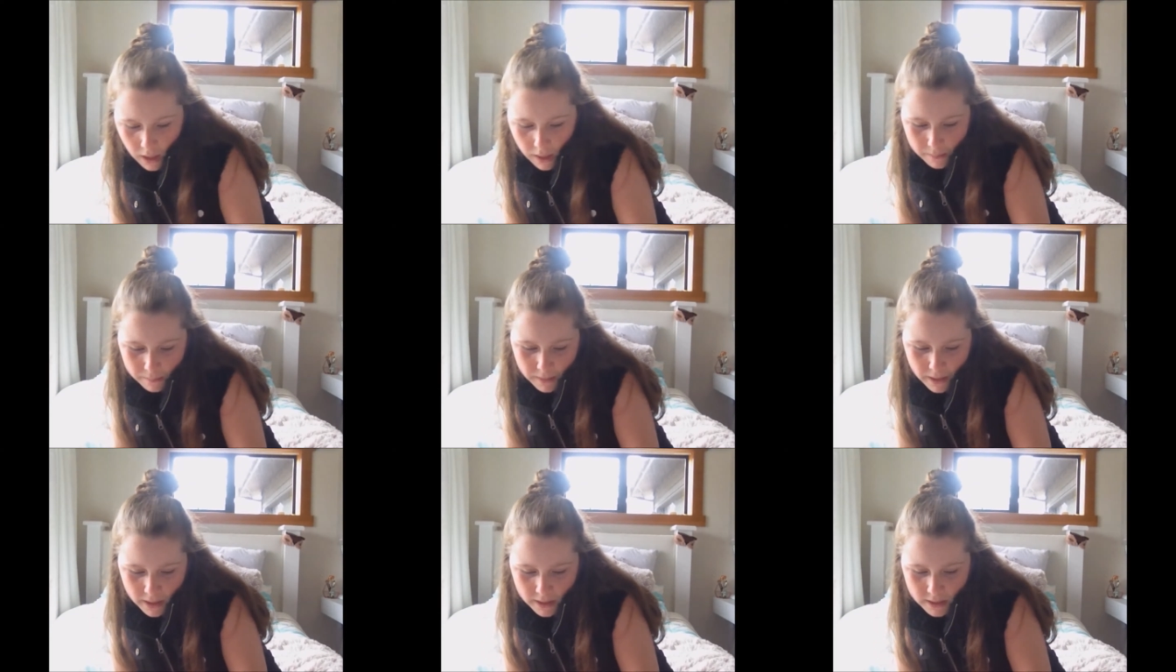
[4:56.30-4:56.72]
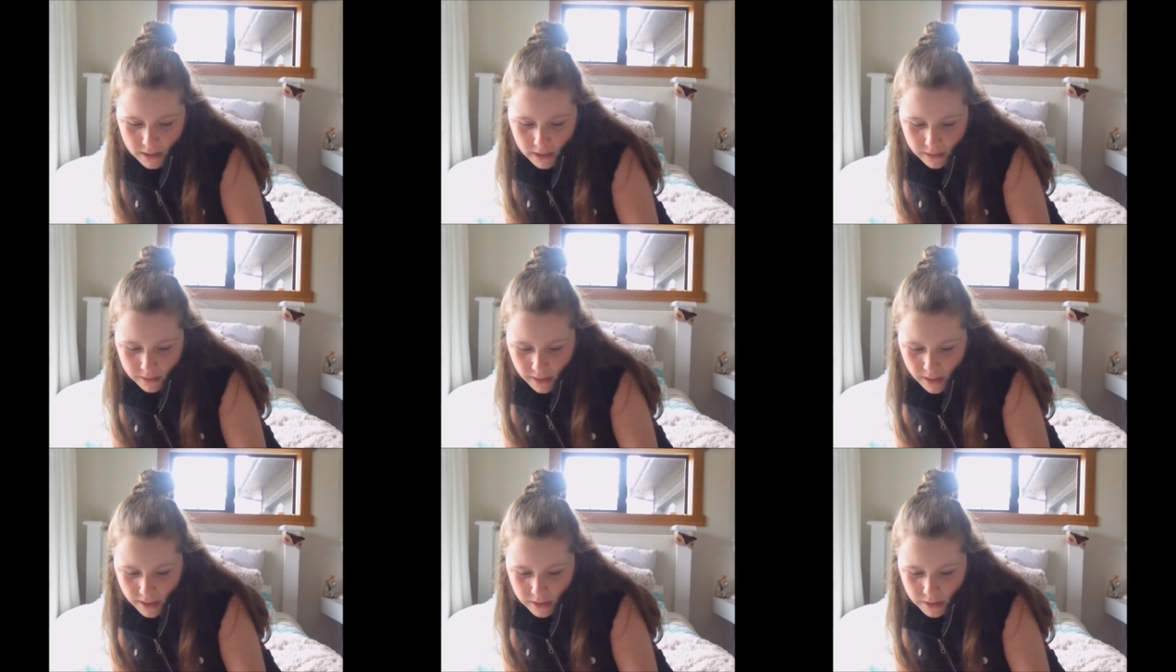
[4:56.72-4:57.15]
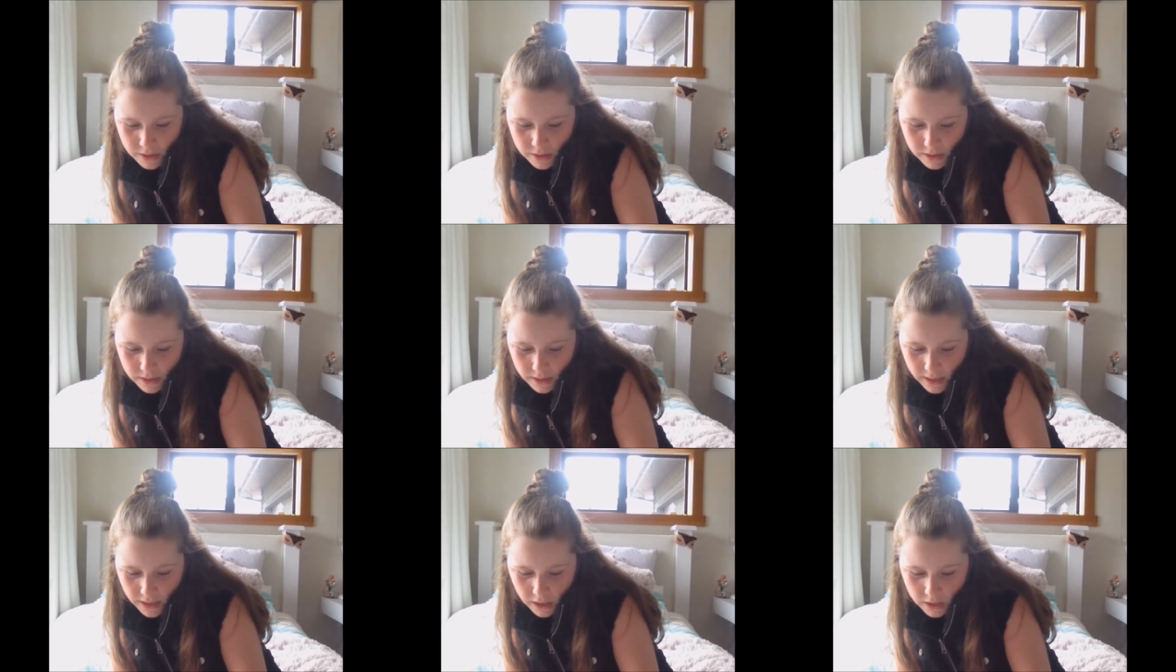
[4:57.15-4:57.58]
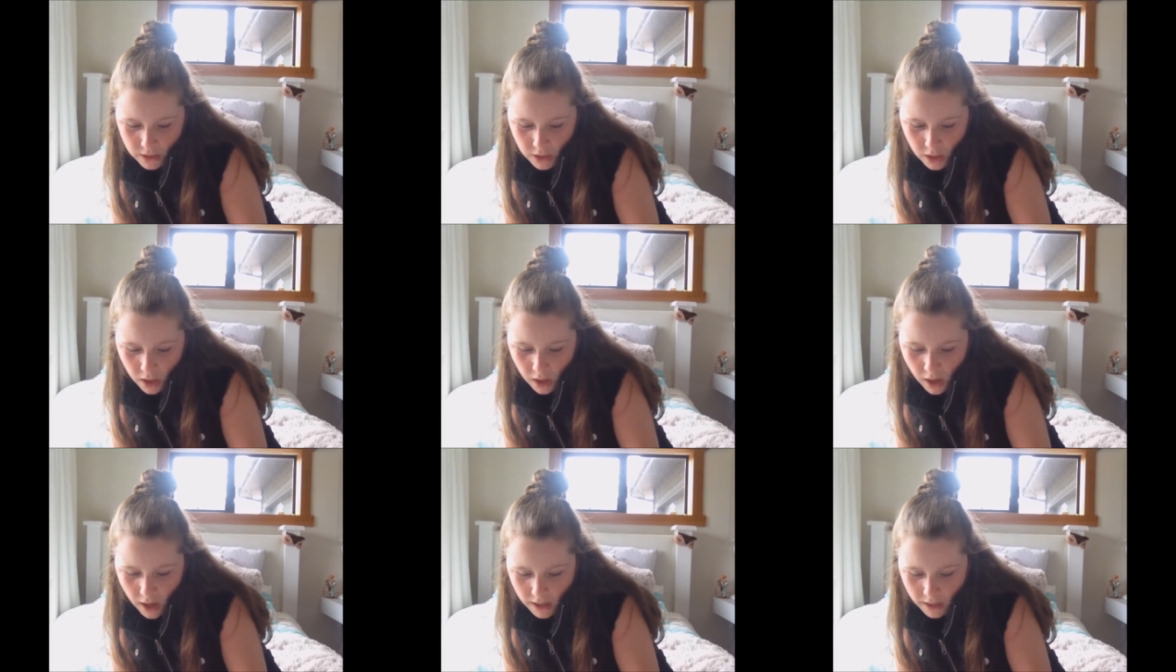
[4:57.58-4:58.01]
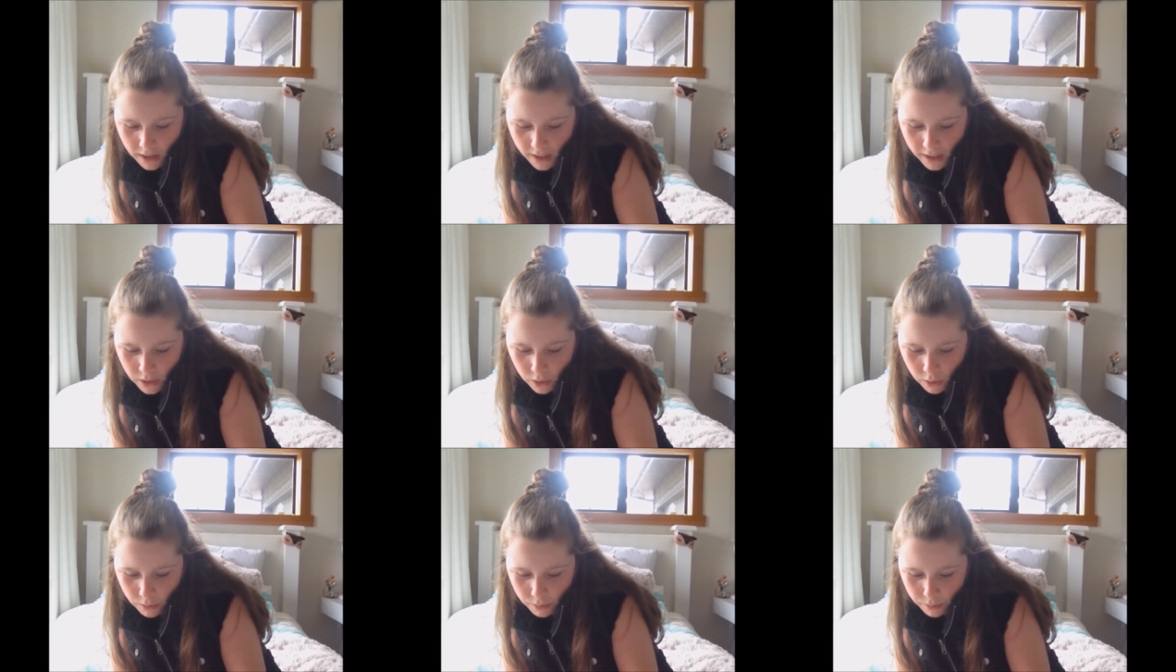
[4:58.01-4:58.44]
I'm guessing that's just like to
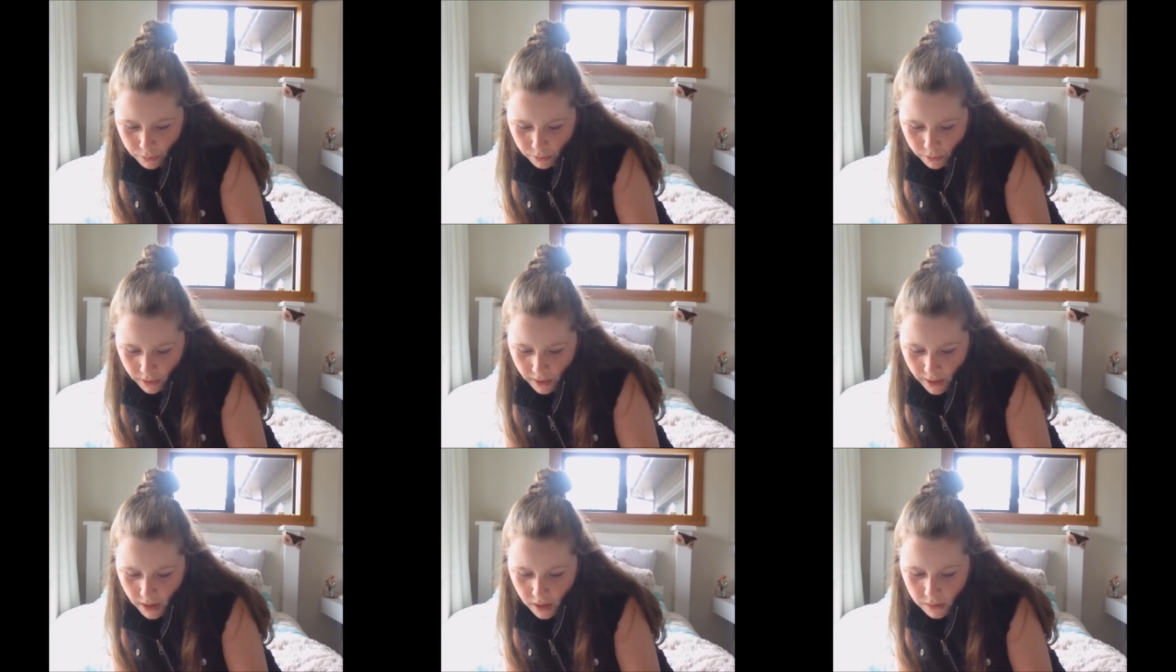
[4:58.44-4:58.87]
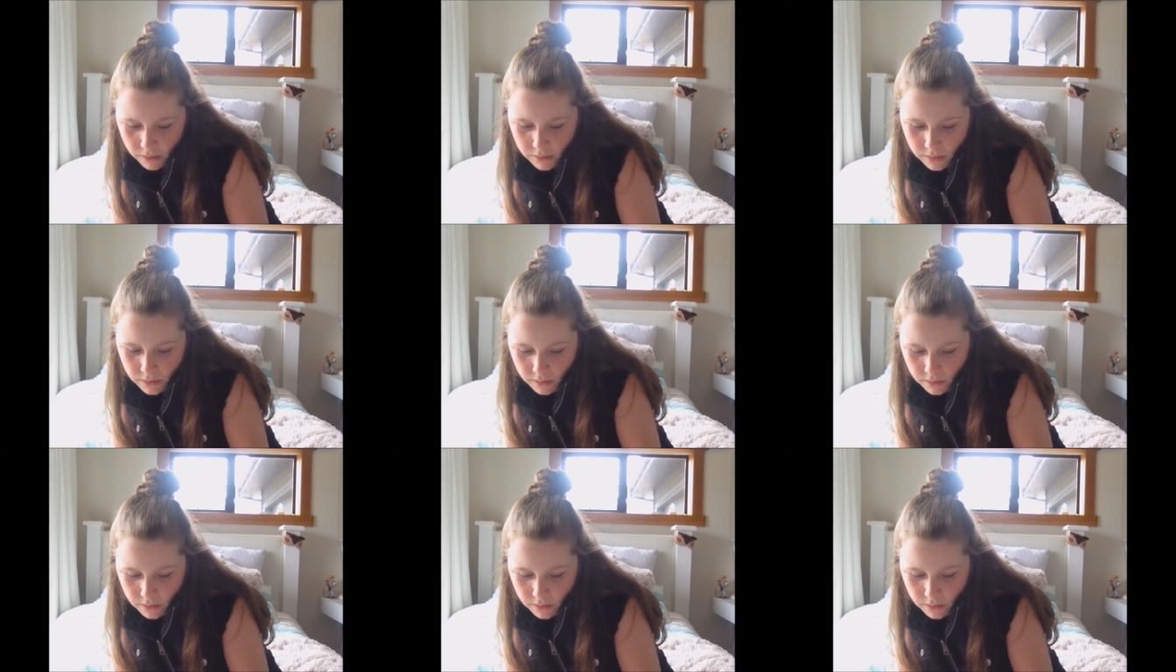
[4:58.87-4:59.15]
highlight your brows.